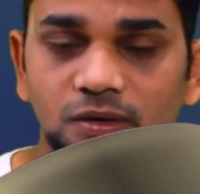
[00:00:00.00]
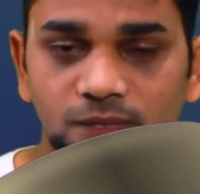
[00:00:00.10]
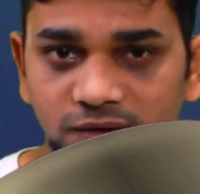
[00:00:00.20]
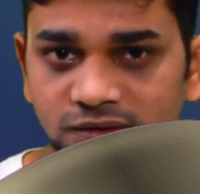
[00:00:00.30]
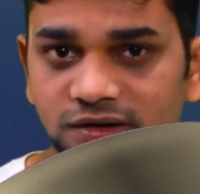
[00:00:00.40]

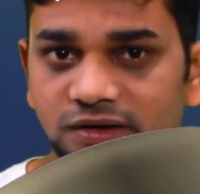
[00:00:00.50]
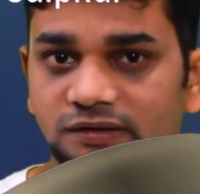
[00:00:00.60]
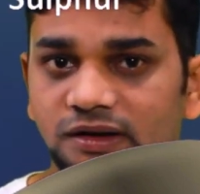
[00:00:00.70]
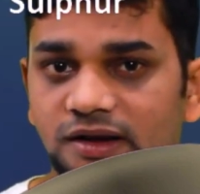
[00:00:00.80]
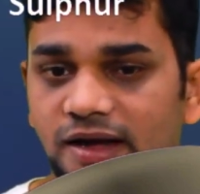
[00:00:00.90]
When there
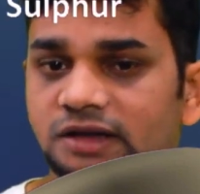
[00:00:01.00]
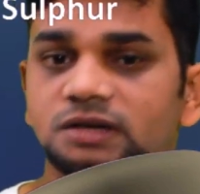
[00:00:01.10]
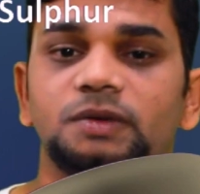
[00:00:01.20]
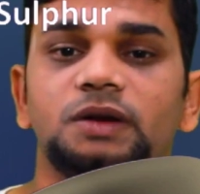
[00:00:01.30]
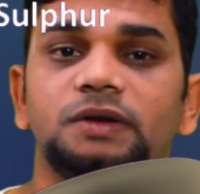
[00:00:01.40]
is a
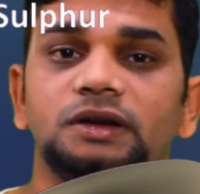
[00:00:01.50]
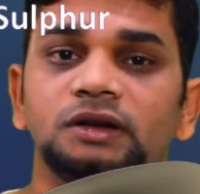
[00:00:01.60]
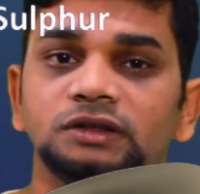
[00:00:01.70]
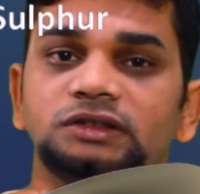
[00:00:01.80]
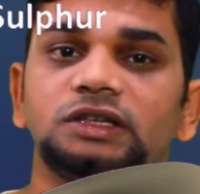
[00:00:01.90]
reaction between
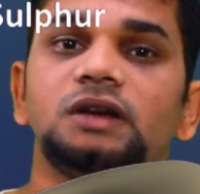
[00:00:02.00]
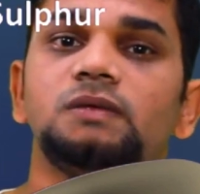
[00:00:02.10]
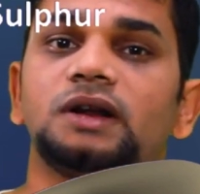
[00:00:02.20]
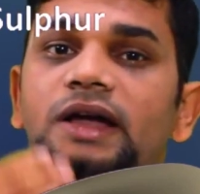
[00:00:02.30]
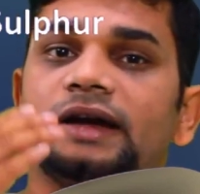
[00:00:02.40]

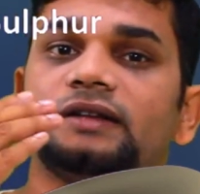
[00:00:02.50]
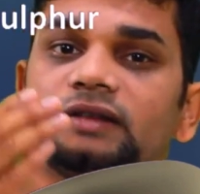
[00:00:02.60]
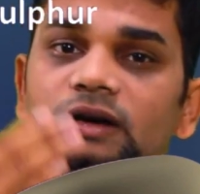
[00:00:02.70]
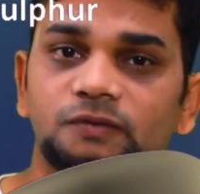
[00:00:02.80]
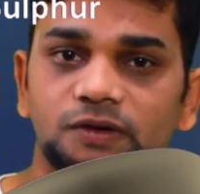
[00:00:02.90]
silver and
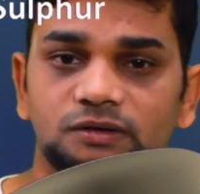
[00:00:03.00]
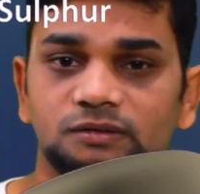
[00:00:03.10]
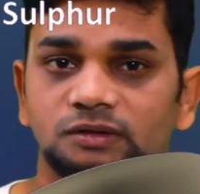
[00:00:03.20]
sulfur,